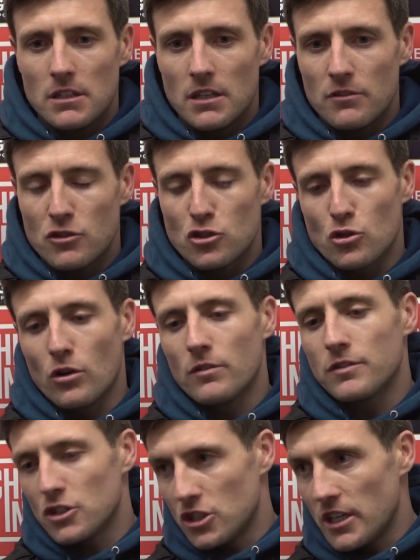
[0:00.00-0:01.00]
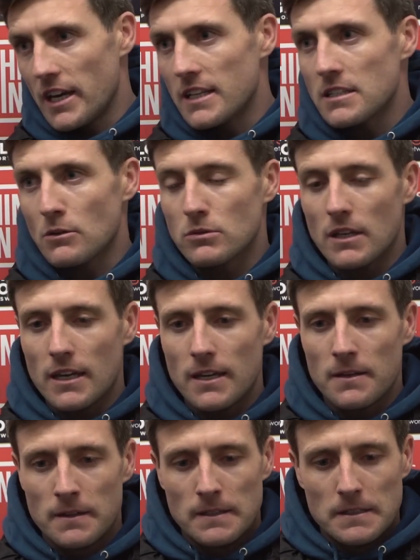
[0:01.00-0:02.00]
He gives us all for the shirt out
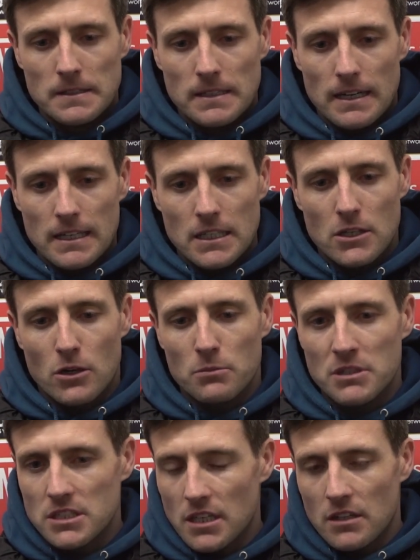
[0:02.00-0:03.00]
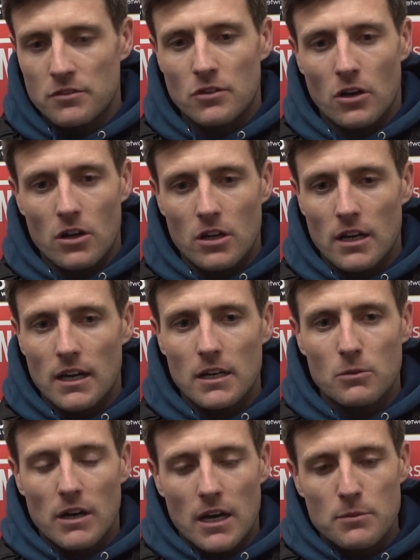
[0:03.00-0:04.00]
there, and you know, myself, Colin,
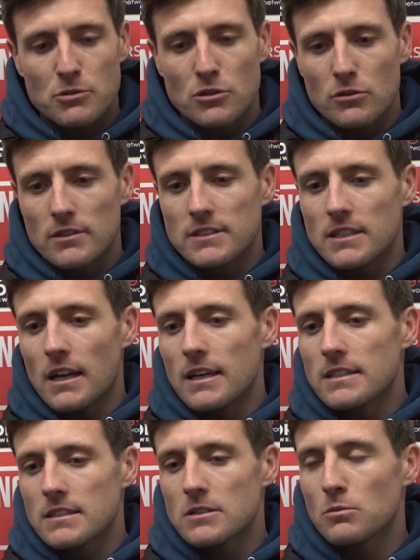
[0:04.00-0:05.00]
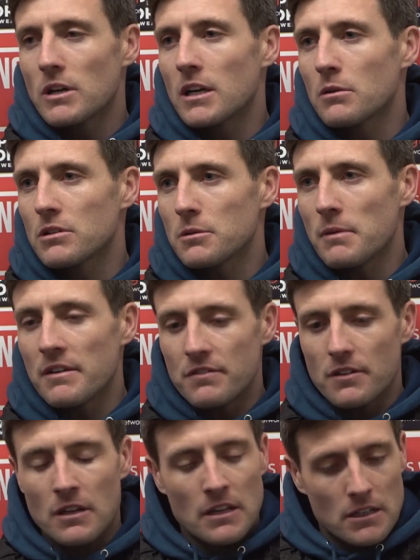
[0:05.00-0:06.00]
Kyle, we're absolutely delighted to work with him
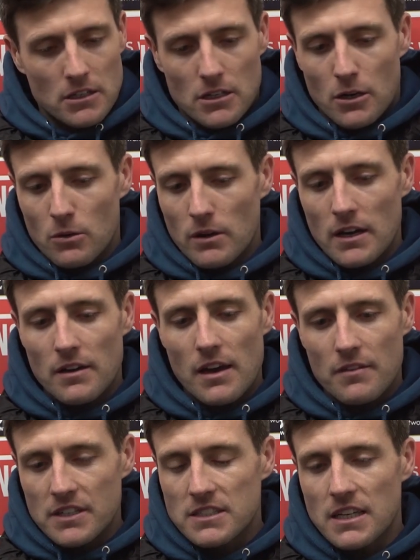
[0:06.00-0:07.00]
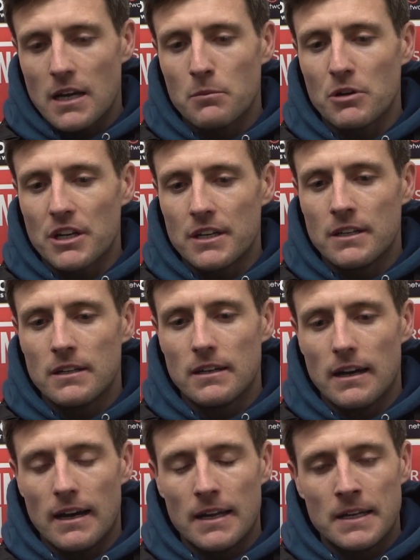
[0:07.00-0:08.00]
every time we're in,
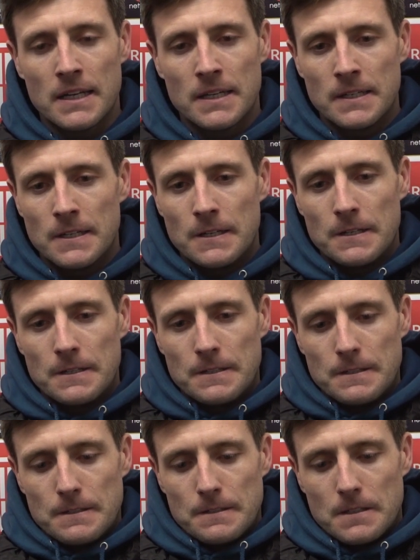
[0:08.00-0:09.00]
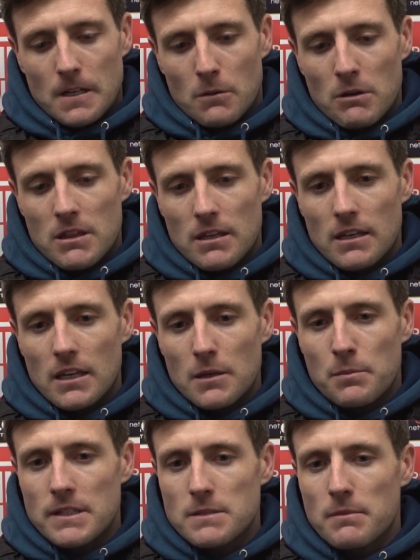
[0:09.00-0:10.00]
and you know, I think he
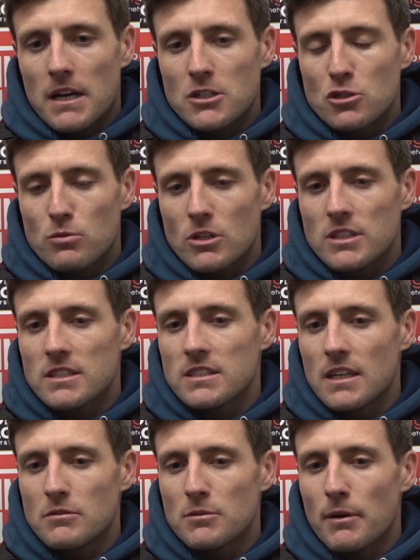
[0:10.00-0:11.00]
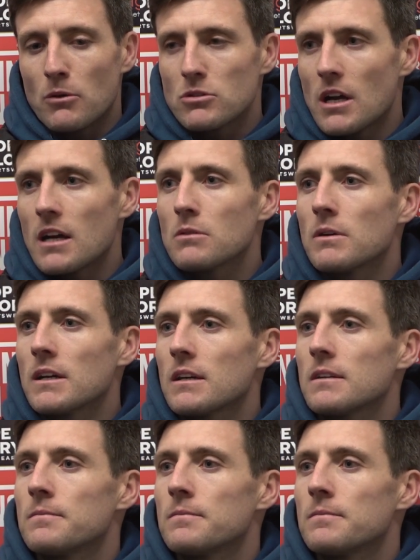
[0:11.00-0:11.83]
epitomises what this team's about: hard work.